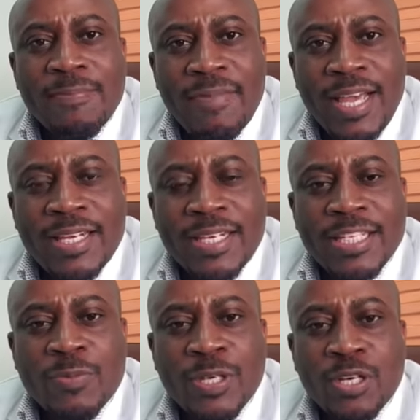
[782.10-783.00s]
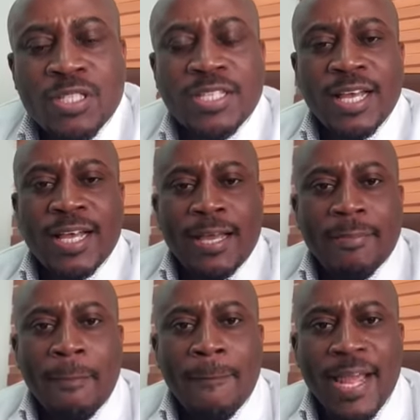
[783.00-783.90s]
men is because
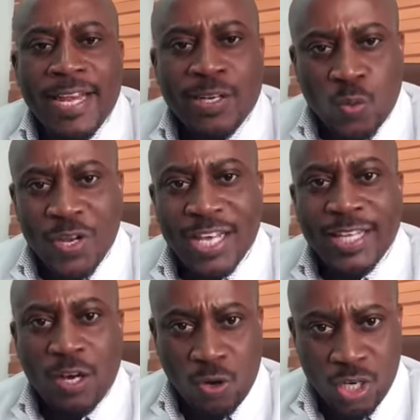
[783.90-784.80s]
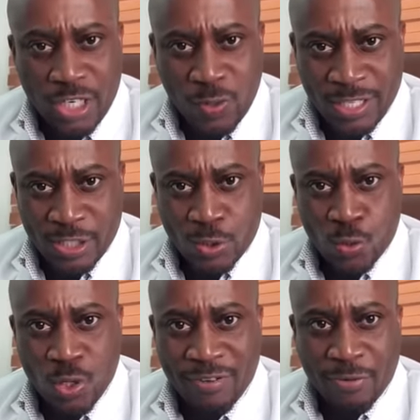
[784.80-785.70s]
men, we are the only ones
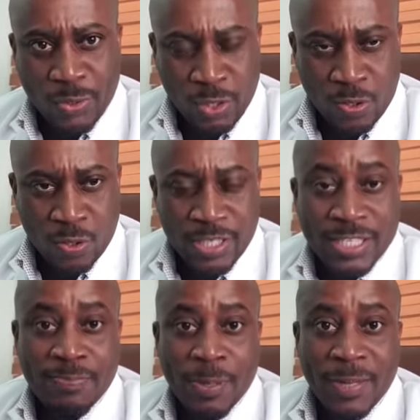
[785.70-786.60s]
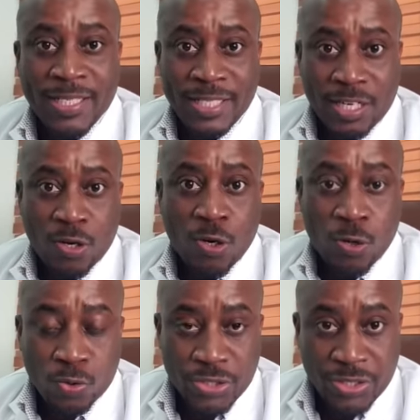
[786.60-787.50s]
who have what we call the spermatic
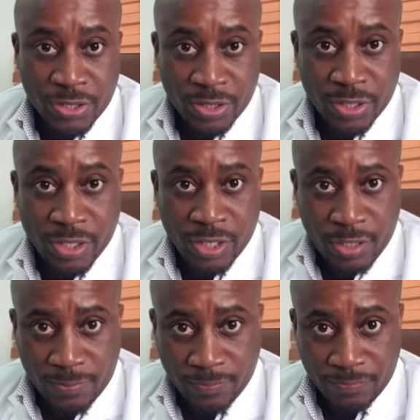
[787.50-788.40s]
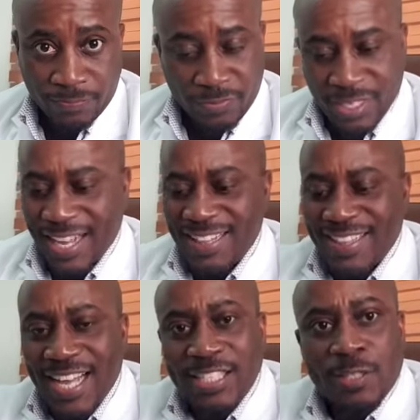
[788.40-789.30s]
cord. And
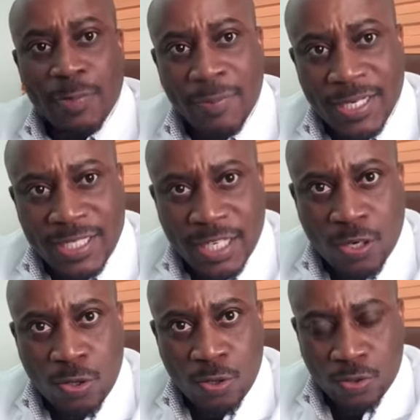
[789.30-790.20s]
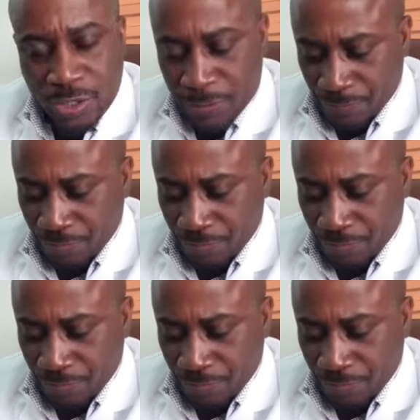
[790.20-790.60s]
that spermatic cord,